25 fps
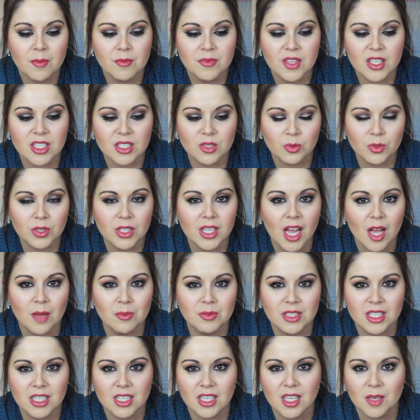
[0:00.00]
This really
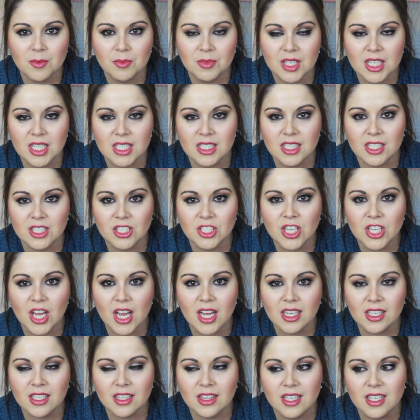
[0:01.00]
helps to keep things in
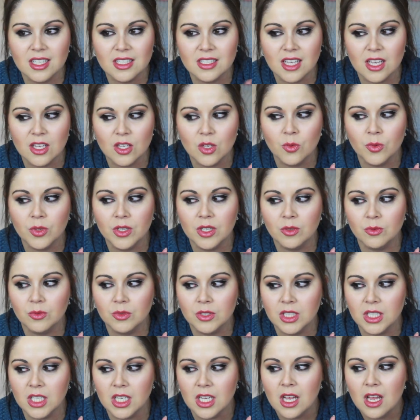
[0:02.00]
check, things that you wouldn't
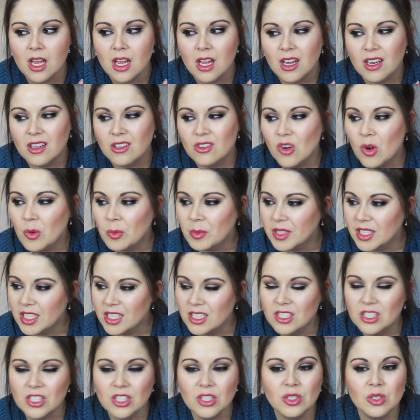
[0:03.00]
really
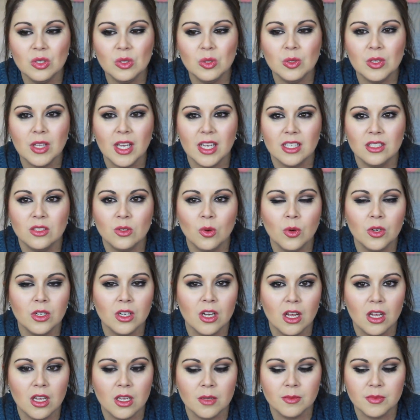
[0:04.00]
normally do, like
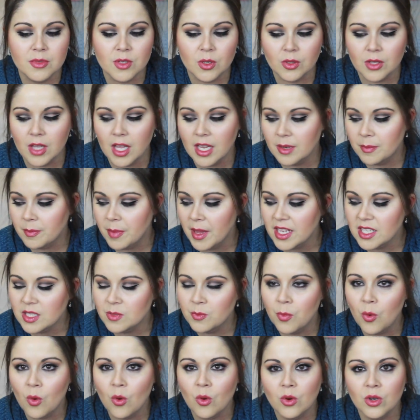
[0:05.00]
doorknobs or like
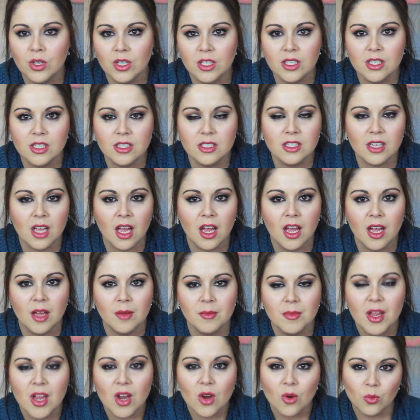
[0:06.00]
baseboards,
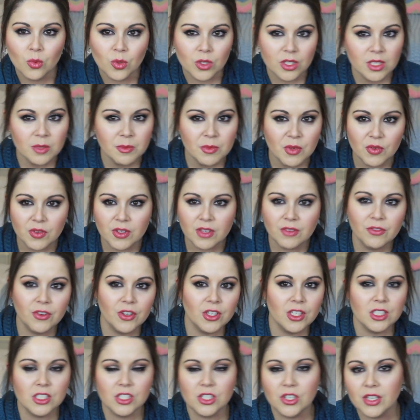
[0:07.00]
really moving
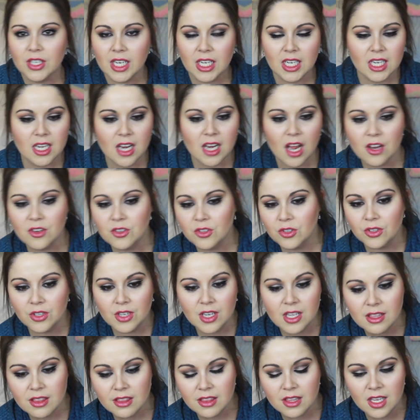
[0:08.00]
furniture, getting
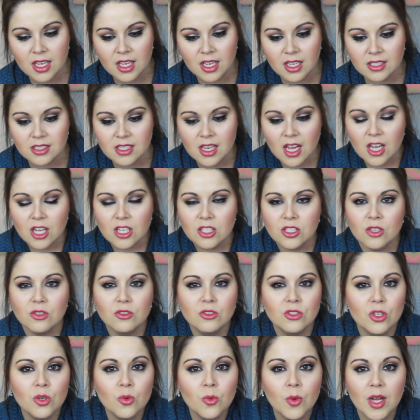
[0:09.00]
underneath things.
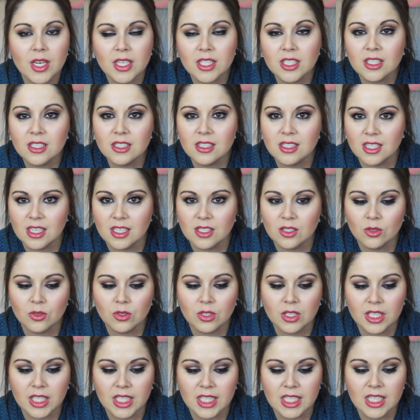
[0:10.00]
So do one good
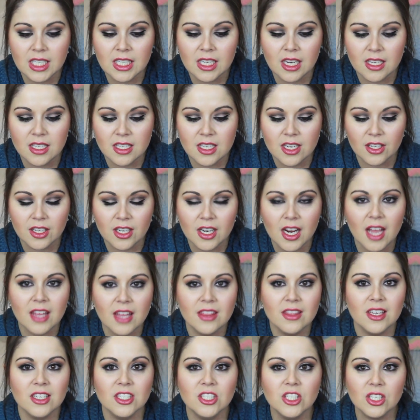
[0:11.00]
seasonal cleaning a year,
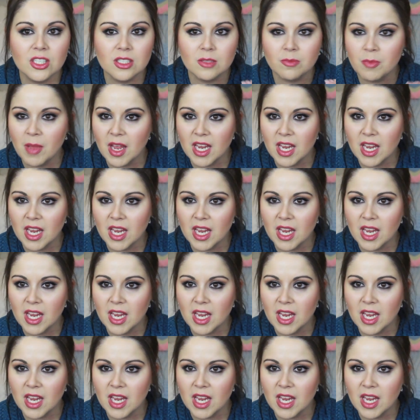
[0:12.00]
and then just